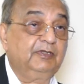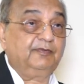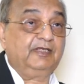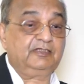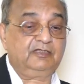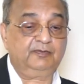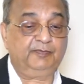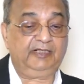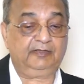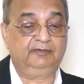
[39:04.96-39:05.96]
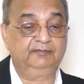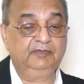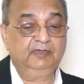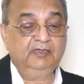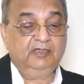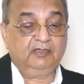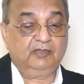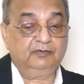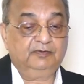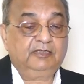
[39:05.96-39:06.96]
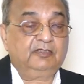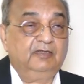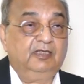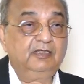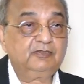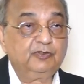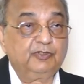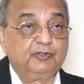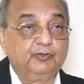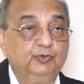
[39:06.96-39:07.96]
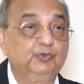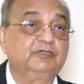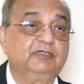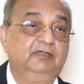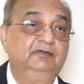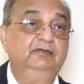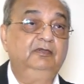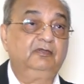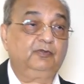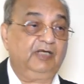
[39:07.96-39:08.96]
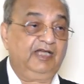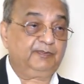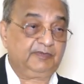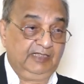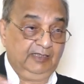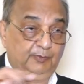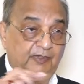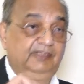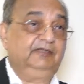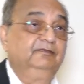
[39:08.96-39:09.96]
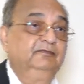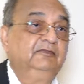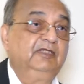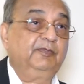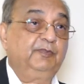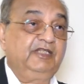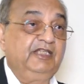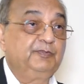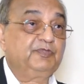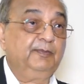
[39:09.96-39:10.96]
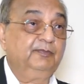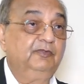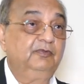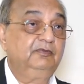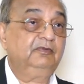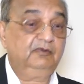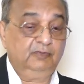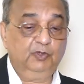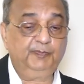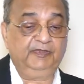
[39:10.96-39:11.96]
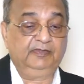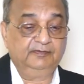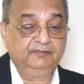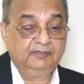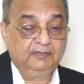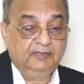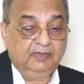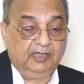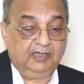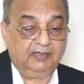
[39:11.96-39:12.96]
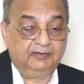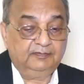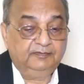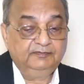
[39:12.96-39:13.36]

gases better. Now, it also recruits collapsed alveoli. It keeps them open, and